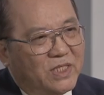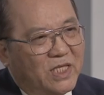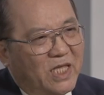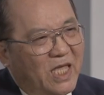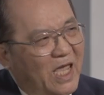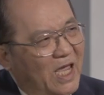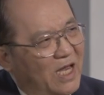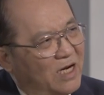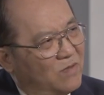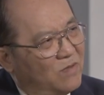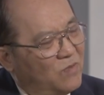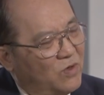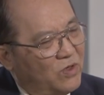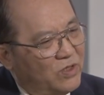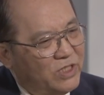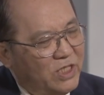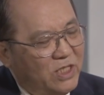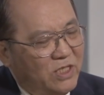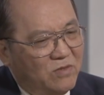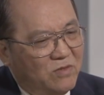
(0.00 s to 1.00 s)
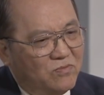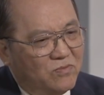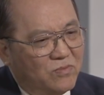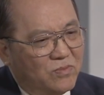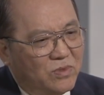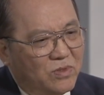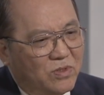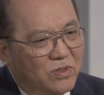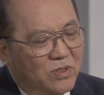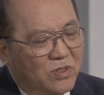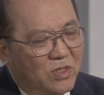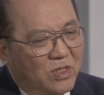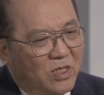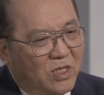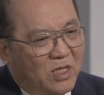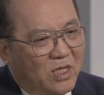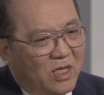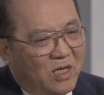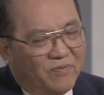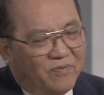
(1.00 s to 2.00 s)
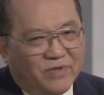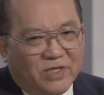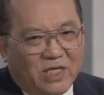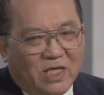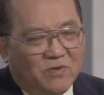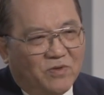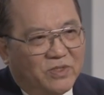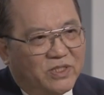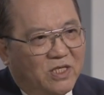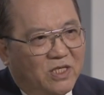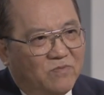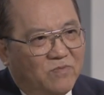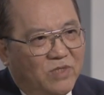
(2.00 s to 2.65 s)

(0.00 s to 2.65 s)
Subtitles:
Alimony? I forget what that